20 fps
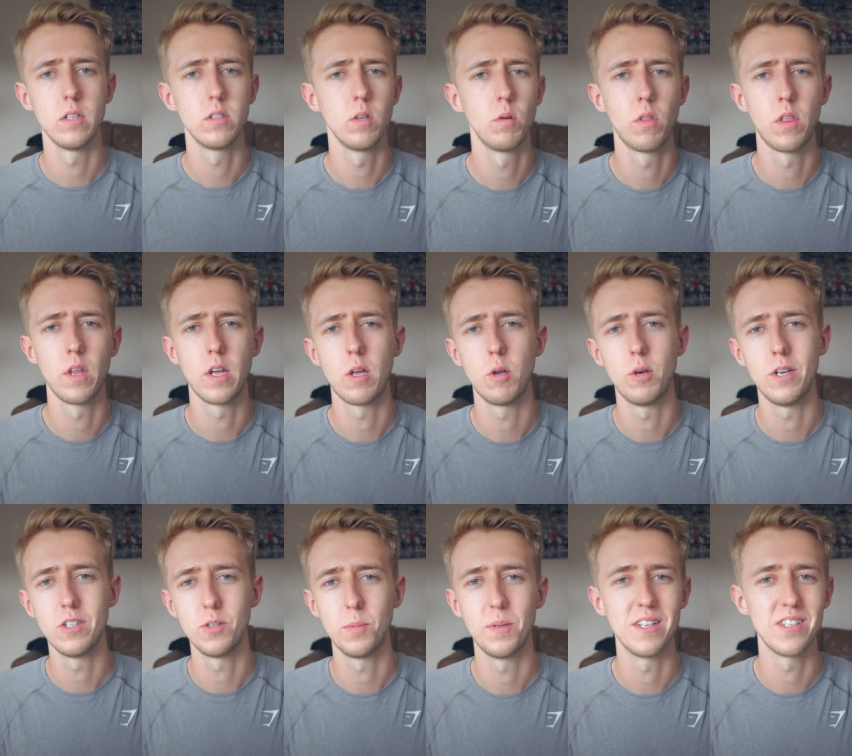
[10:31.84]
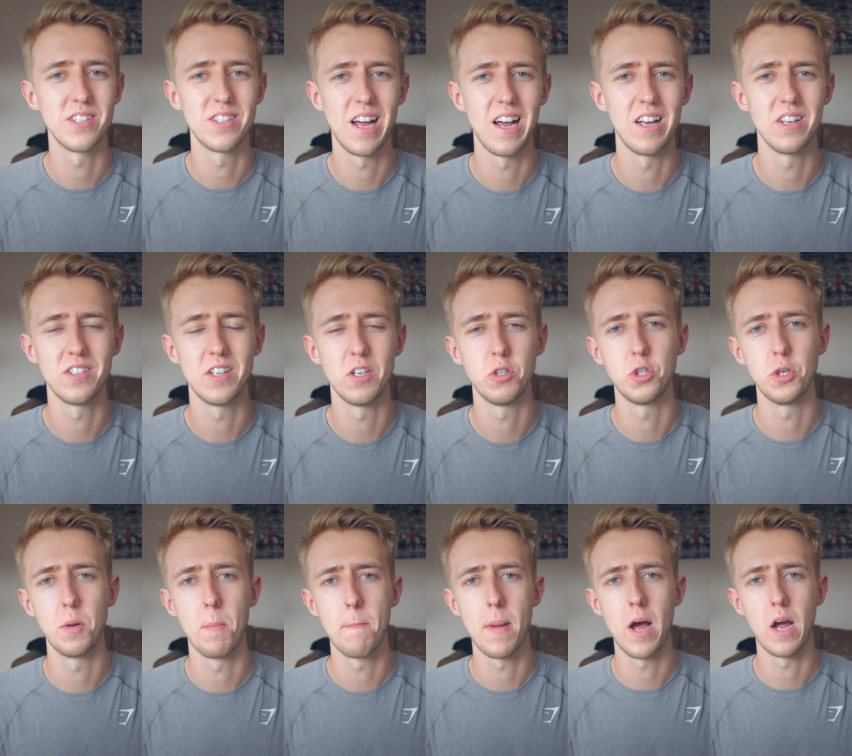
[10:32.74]
I don't think you need to be a
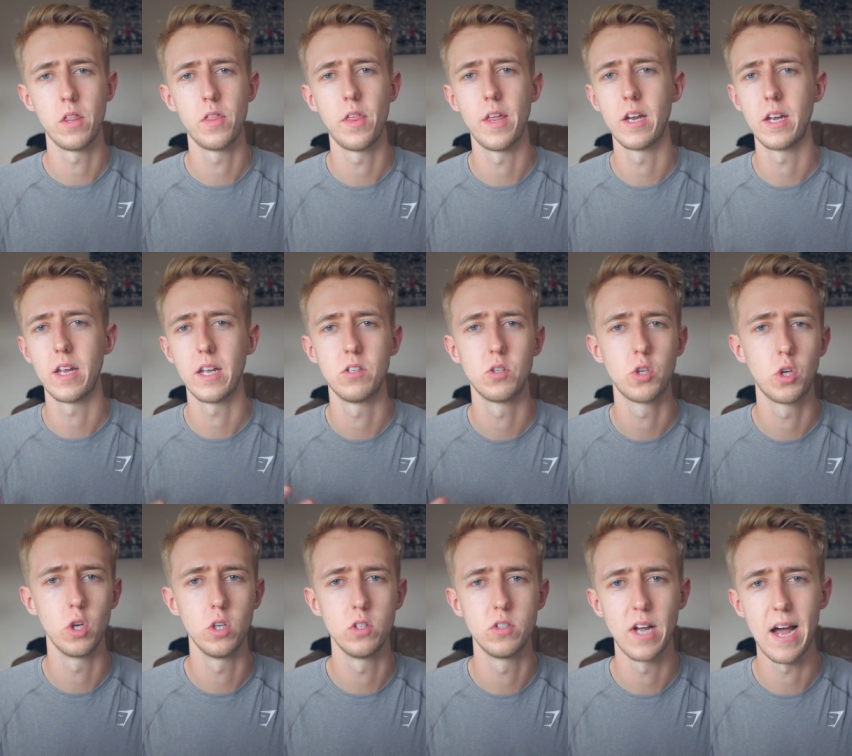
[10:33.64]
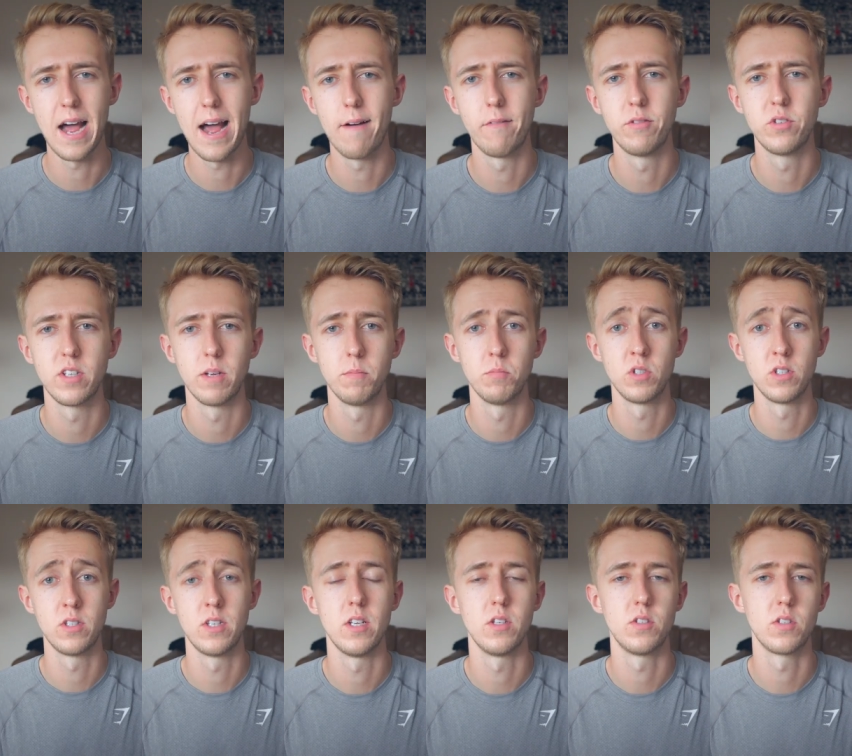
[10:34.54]
statistician, but I think it's good to have some
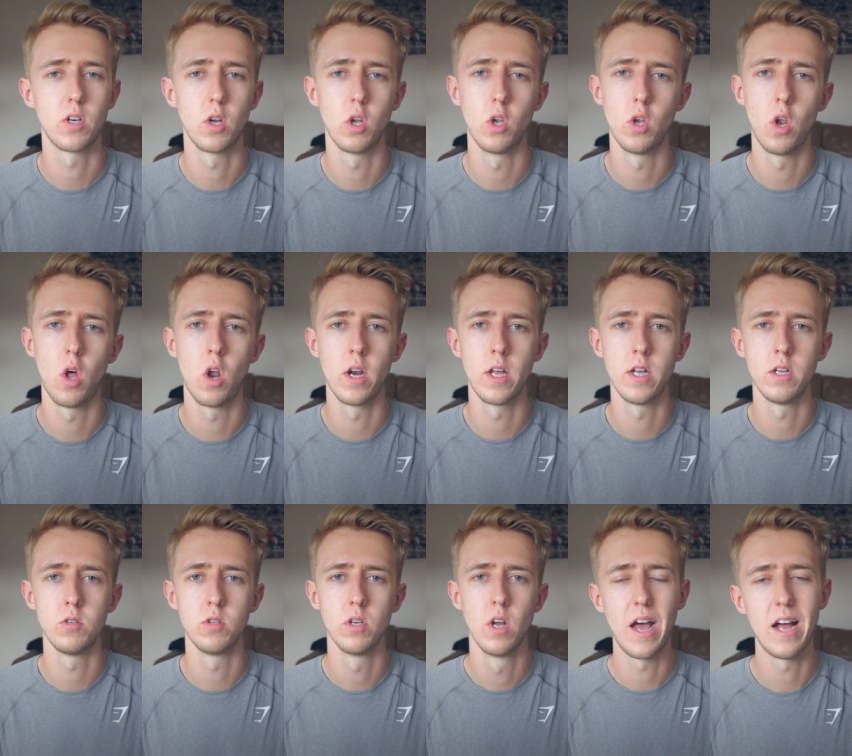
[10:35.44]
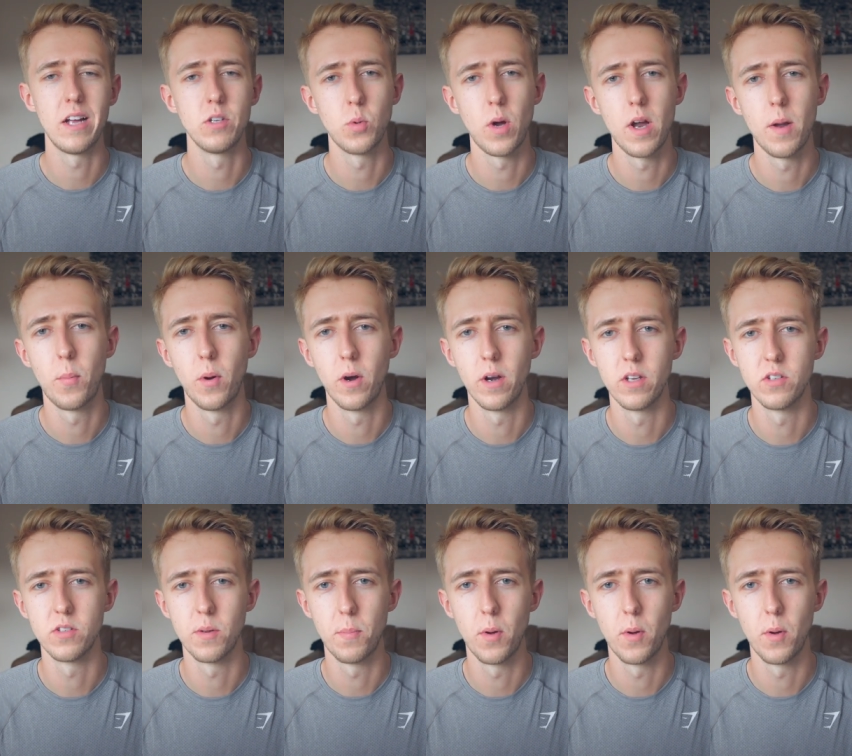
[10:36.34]
statistical knowledge. That is why I put it as a